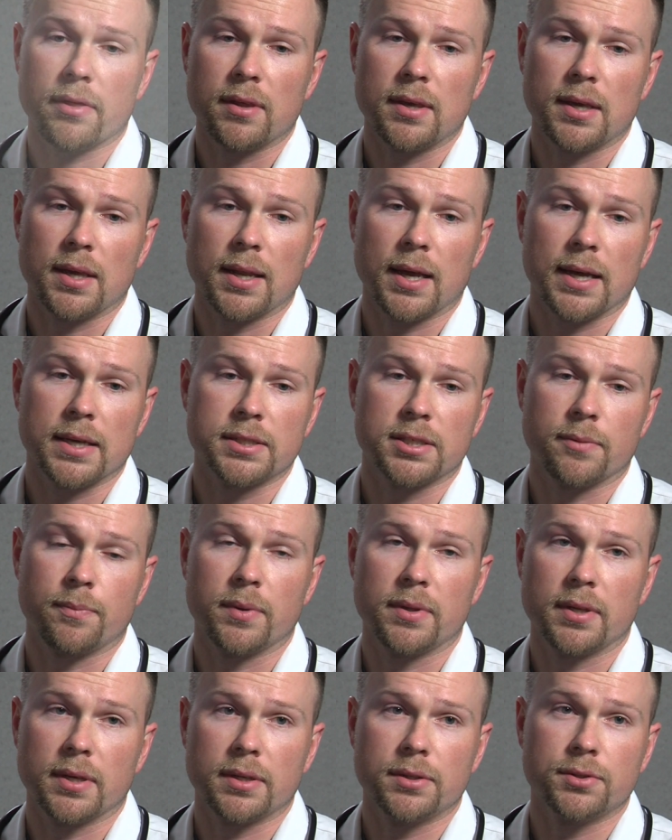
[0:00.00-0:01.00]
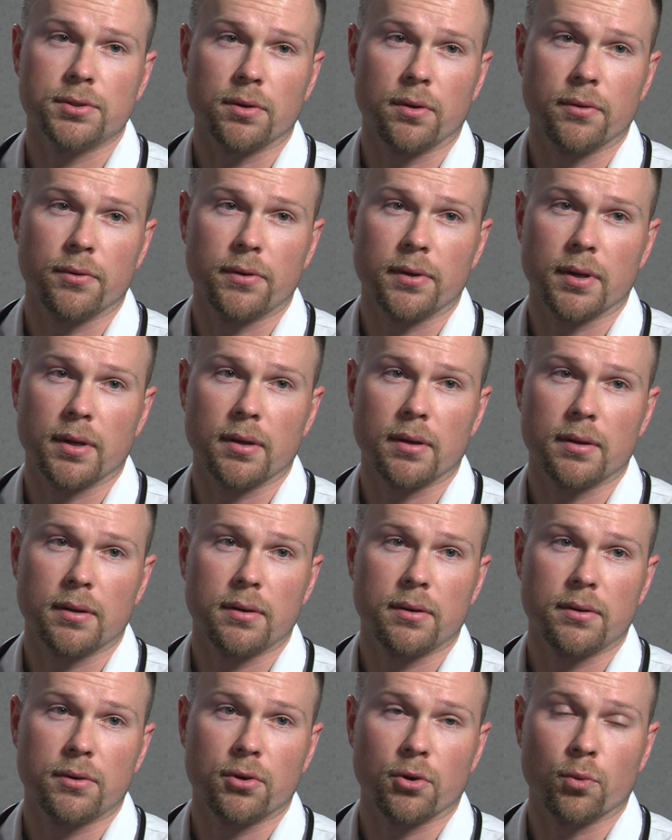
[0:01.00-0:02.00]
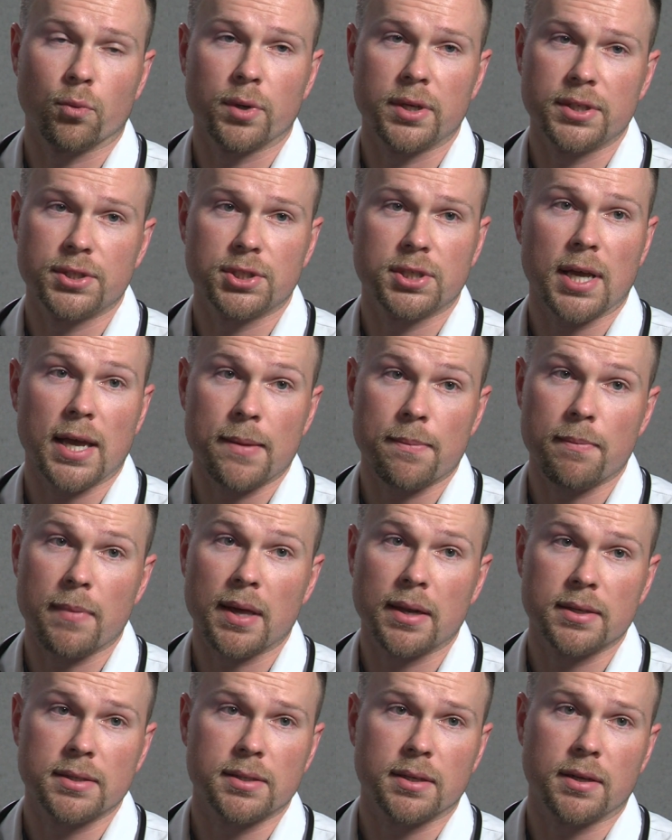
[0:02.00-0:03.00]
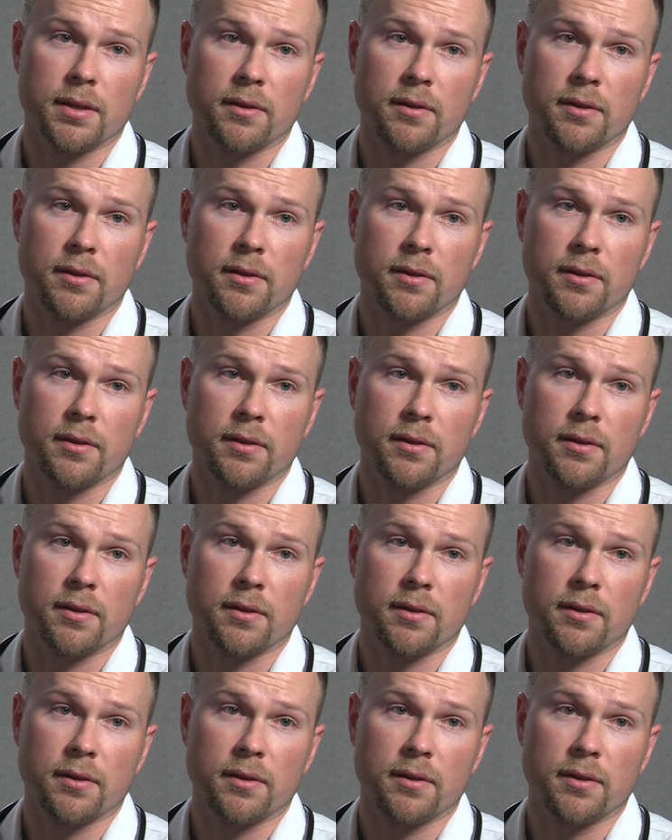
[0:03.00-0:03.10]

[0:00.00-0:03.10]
think it has the potential to, to reshape medicine